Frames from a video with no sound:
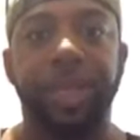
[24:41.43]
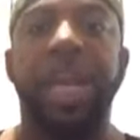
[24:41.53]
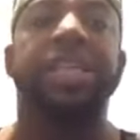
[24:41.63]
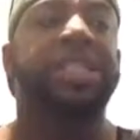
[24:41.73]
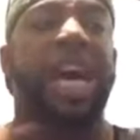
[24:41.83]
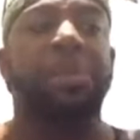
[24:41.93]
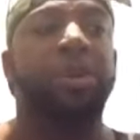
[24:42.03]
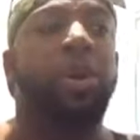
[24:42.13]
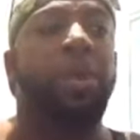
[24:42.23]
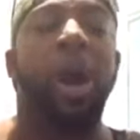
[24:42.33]
Sodom and
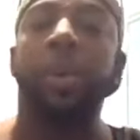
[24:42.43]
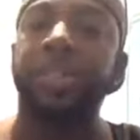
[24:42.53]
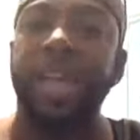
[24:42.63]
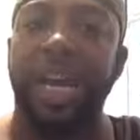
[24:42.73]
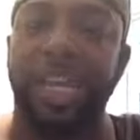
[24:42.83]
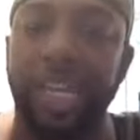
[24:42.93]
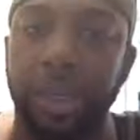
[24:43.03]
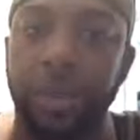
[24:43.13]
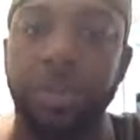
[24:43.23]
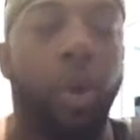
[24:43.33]
Gomorrah was not
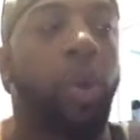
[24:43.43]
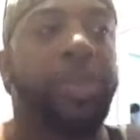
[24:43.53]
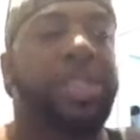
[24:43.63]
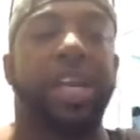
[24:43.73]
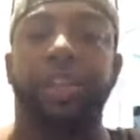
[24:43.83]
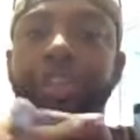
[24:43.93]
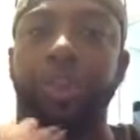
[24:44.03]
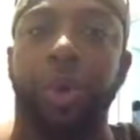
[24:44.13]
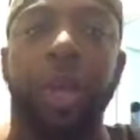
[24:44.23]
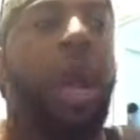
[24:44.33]
killed or was not
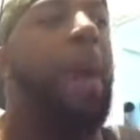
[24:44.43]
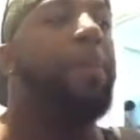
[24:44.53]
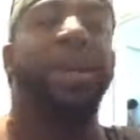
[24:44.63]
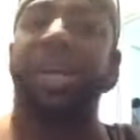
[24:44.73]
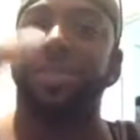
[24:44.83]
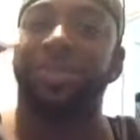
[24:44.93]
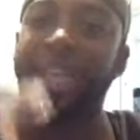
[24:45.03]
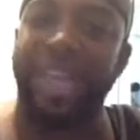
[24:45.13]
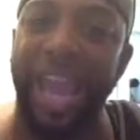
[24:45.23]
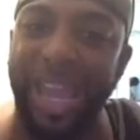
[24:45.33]
destroyed because of the
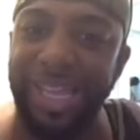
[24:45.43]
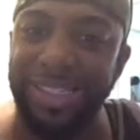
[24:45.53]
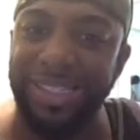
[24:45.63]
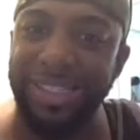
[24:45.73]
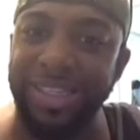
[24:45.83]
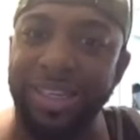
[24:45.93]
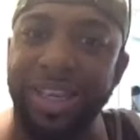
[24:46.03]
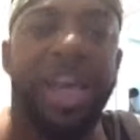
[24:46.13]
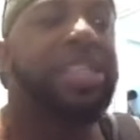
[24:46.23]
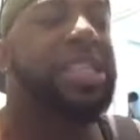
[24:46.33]
gays.
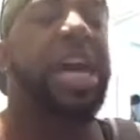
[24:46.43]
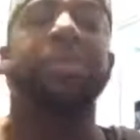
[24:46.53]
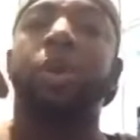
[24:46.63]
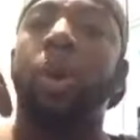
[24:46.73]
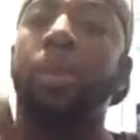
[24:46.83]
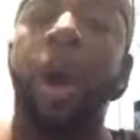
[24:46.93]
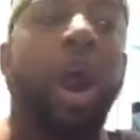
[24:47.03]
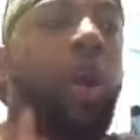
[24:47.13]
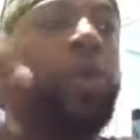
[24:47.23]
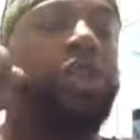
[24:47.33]
Sodom and
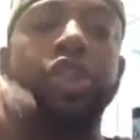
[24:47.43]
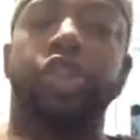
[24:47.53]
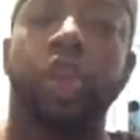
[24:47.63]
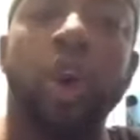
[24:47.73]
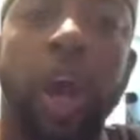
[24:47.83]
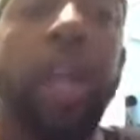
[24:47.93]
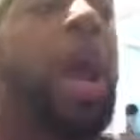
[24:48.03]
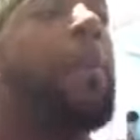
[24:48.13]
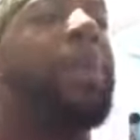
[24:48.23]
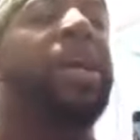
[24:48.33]
Gomorrah was destroyed
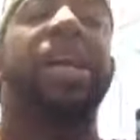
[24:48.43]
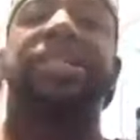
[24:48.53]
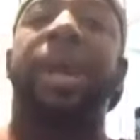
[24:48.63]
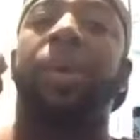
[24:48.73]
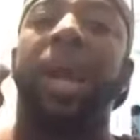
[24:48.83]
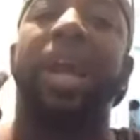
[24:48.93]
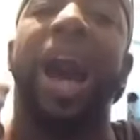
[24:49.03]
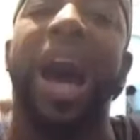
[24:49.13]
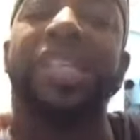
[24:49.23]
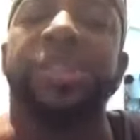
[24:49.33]
because they were
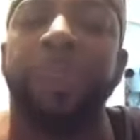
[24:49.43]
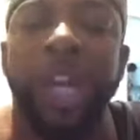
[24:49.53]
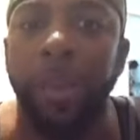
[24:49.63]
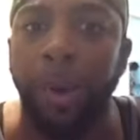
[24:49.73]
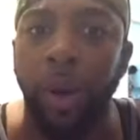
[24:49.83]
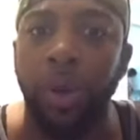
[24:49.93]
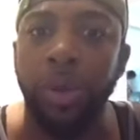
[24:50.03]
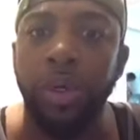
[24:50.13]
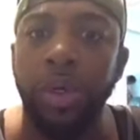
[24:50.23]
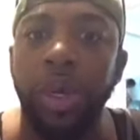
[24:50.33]
inhospitable
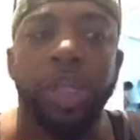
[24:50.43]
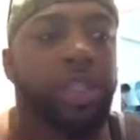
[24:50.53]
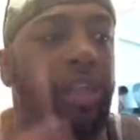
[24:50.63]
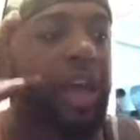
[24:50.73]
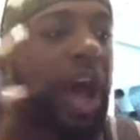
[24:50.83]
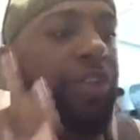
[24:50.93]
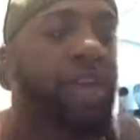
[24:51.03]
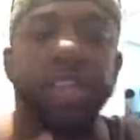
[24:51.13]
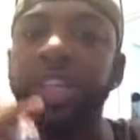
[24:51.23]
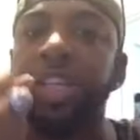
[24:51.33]
to the to,
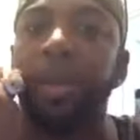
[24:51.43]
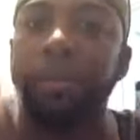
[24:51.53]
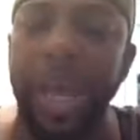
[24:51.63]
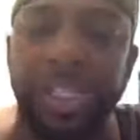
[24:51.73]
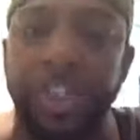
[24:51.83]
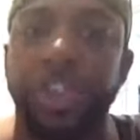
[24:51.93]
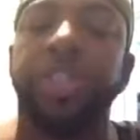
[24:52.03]
to the messengers